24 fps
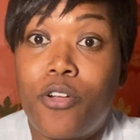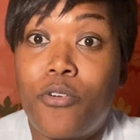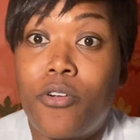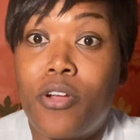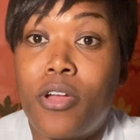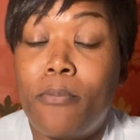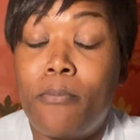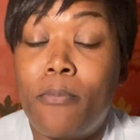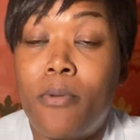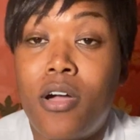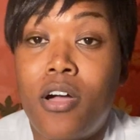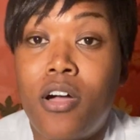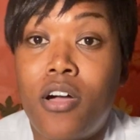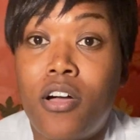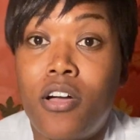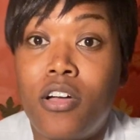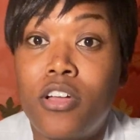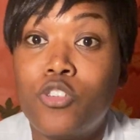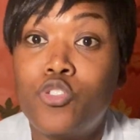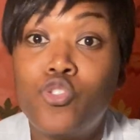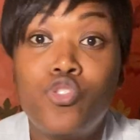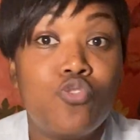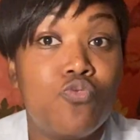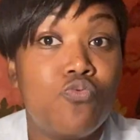
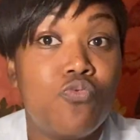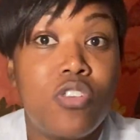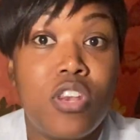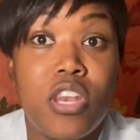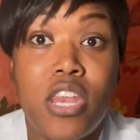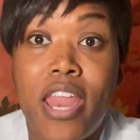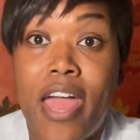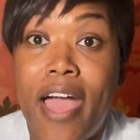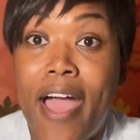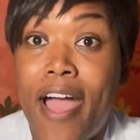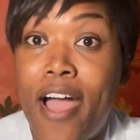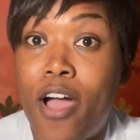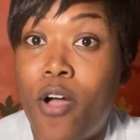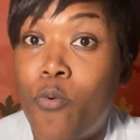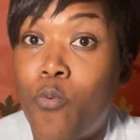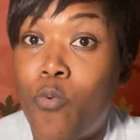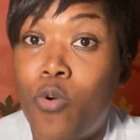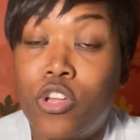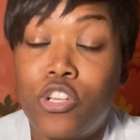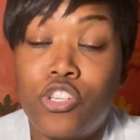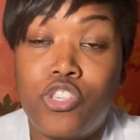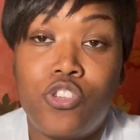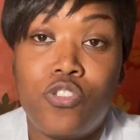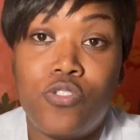grandma do not
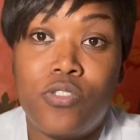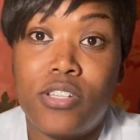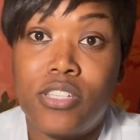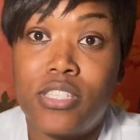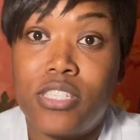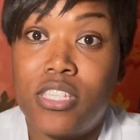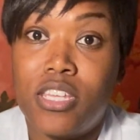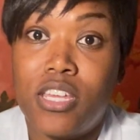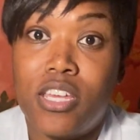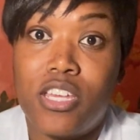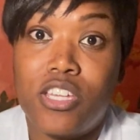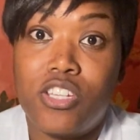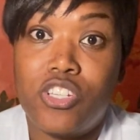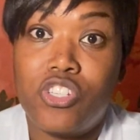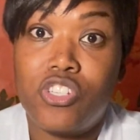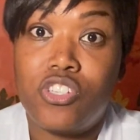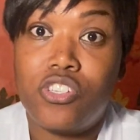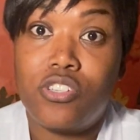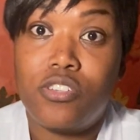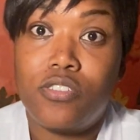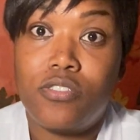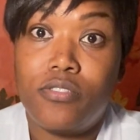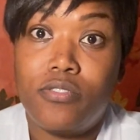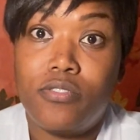want you to touch?